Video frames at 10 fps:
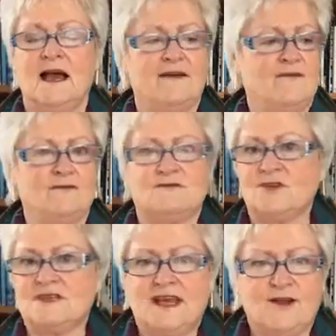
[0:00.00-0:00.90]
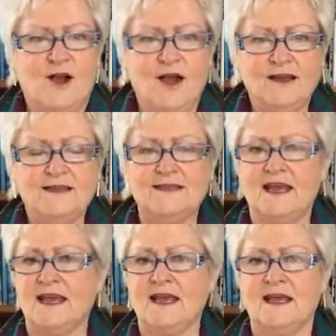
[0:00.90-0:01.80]
I've just had a
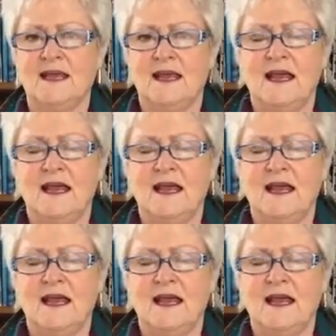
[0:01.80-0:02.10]
holiday,